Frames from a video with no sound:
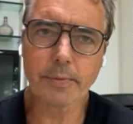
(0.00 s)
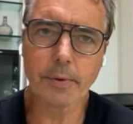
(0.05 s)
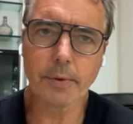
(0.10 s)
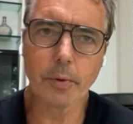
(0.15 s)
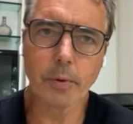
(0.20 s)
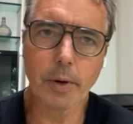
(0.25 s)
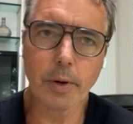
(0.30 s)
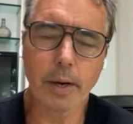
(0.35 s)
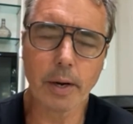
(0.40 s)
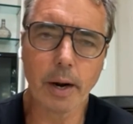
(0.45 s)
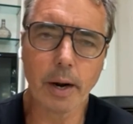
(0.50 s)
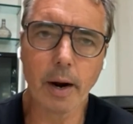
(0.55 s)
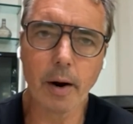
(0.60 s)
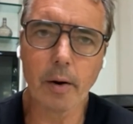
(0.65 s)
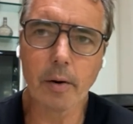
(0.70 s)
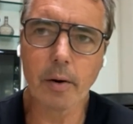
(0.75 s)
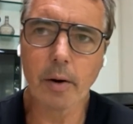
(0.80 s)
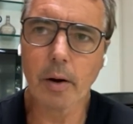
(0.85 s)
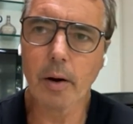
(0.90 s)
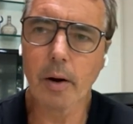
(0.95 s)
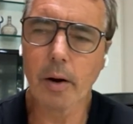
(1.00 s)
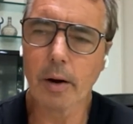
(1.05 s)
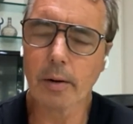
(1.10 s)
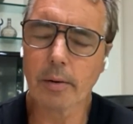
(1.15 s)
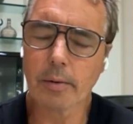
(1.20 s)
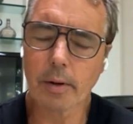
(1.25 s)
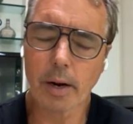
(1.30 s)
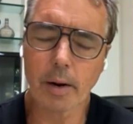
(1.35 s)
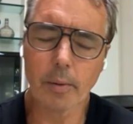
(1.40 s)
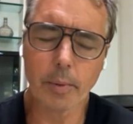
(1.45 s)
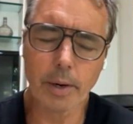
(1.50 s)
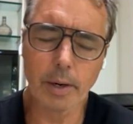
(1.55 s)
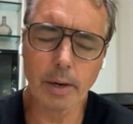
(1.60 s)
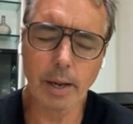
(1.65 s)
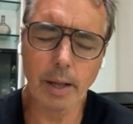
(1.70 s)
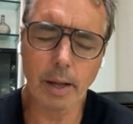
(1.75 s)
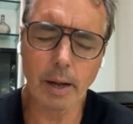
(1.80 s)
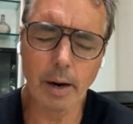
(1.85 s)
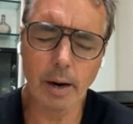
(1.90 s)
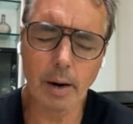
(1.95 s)
food and our
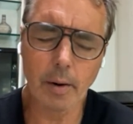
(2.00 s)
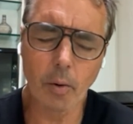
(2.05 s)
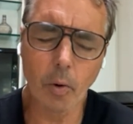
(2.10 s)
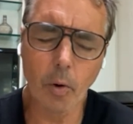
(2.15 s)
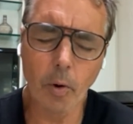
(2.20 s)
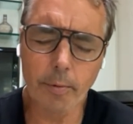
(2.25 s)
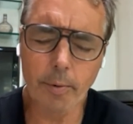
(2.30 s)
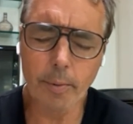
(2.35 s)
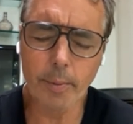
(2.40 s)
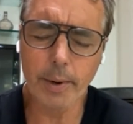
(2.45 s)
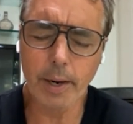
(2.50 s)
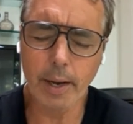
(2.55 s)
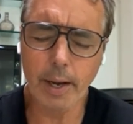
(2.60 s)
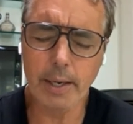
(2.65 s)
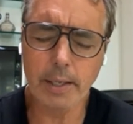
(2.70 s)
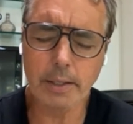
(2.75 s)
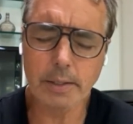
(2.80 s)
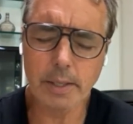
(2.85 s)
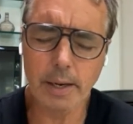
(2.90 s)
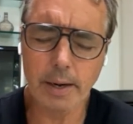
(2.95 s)
over-reliance